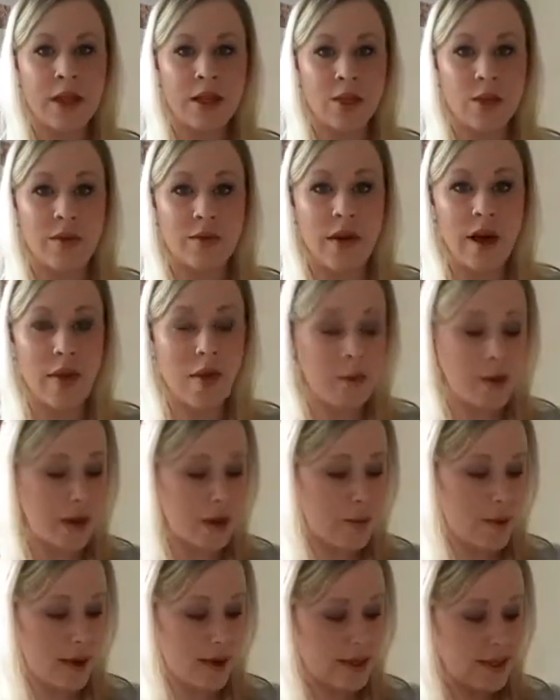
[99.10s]
So I've cut the bigger
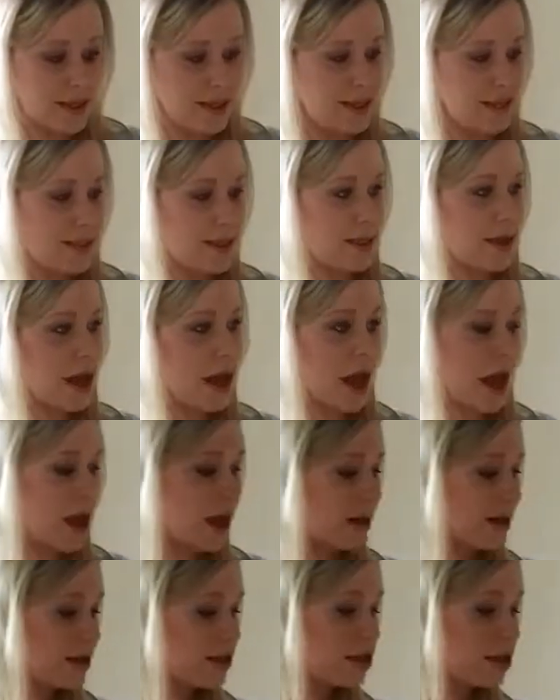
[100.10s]
pieces,
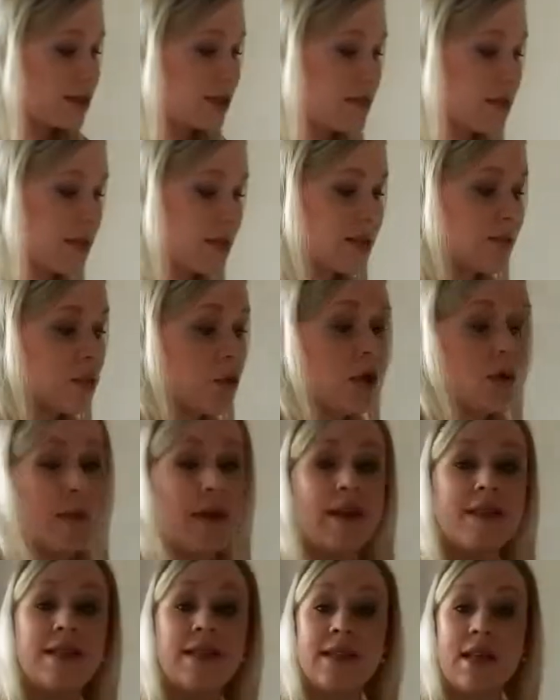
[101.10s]
and it's just some of the smaller
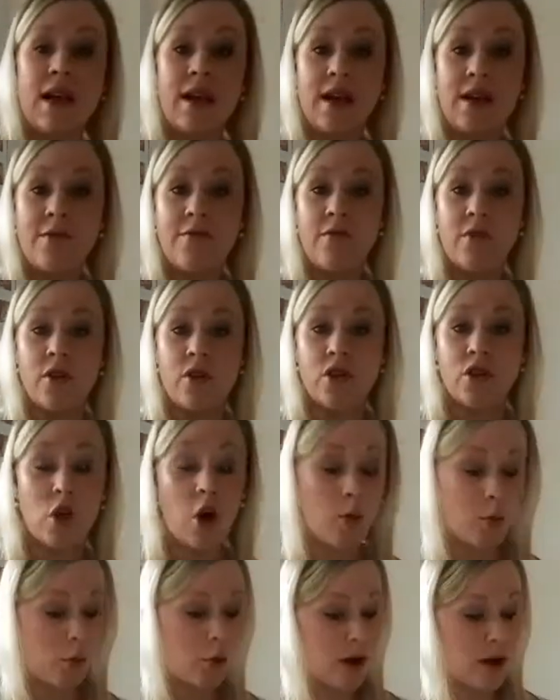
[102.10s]
pieces that I need for the
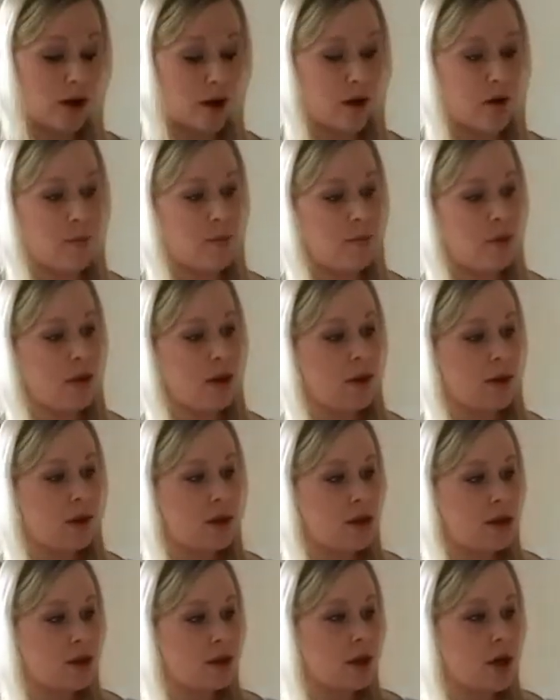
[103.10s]
top window.
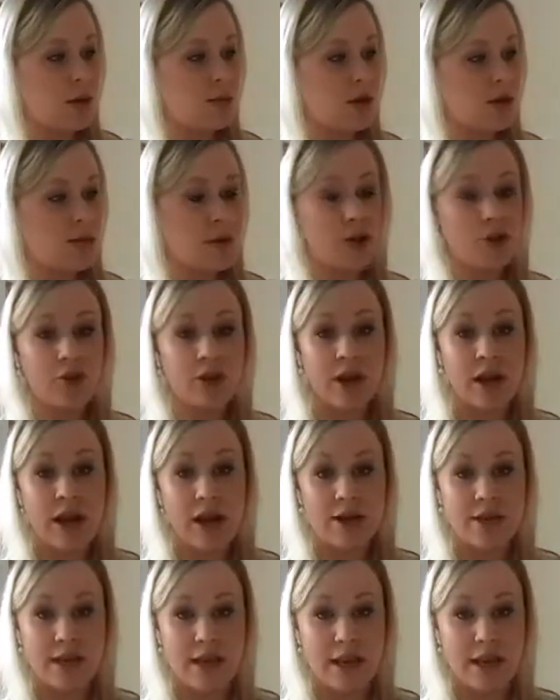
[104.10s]
So I'm just measuring it
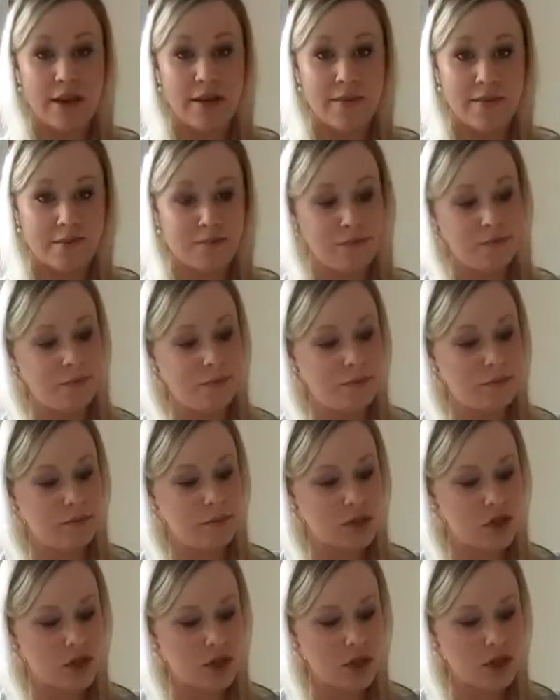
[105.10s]
out here,
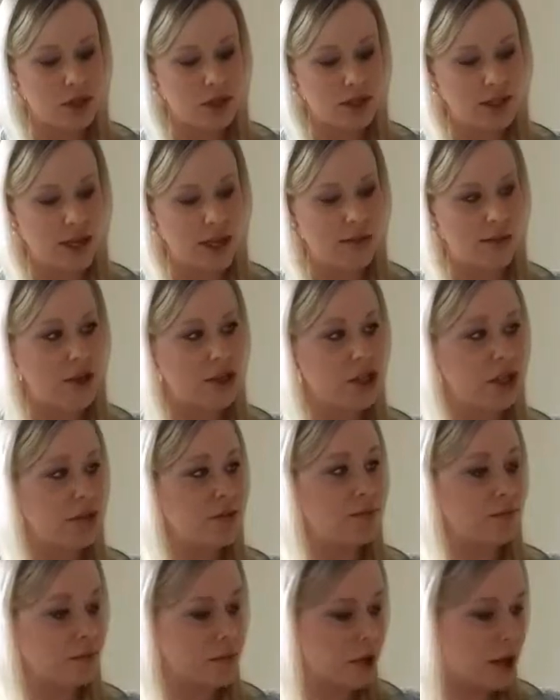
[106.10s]
just using the tape measure.
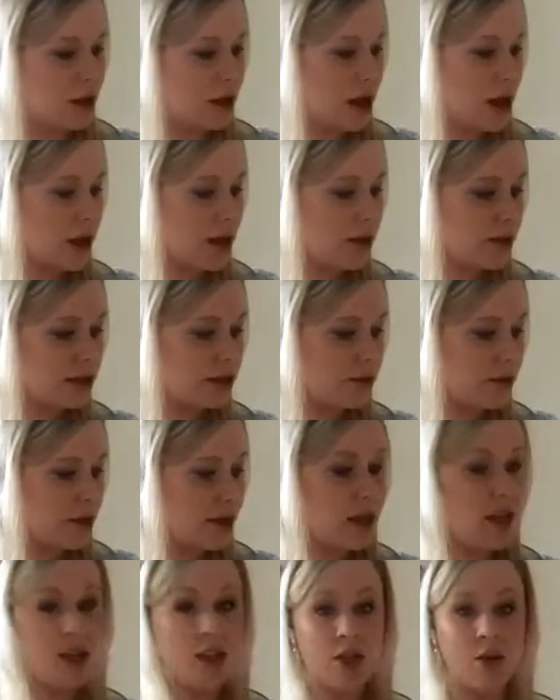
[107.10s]
It needs to
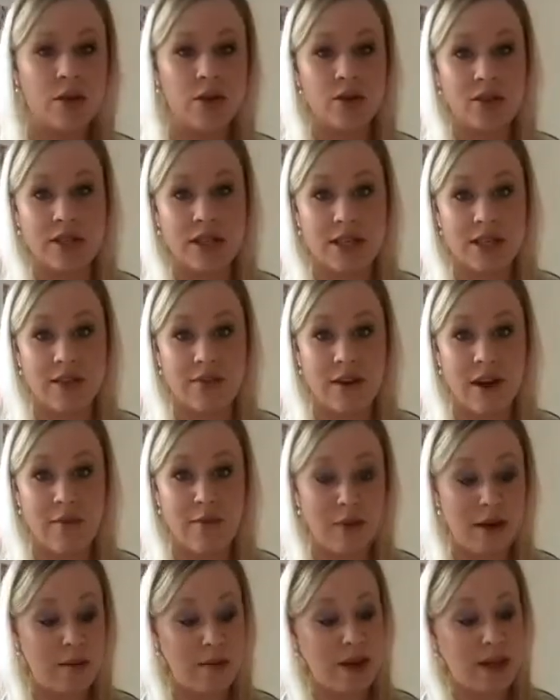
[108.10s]
be 265
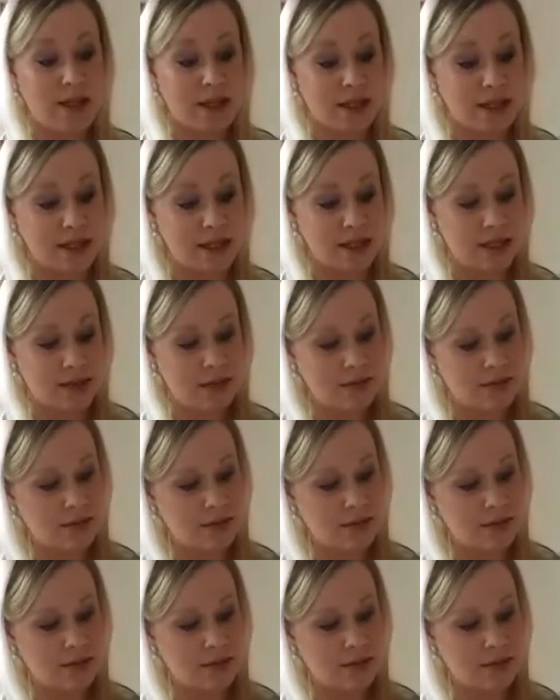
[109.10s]
millimeters.